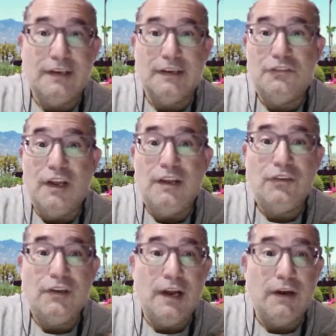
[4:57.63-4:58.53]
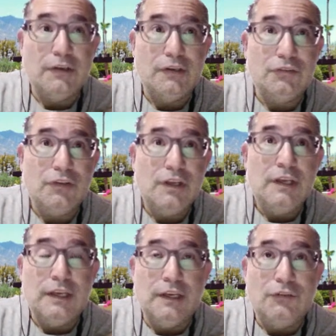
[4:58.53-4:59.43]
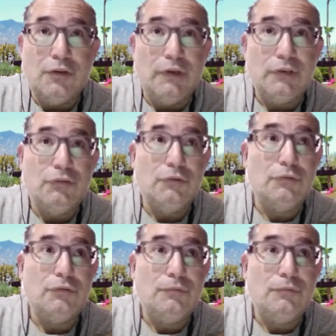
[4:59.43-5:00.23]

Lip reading: adjacent areas is going to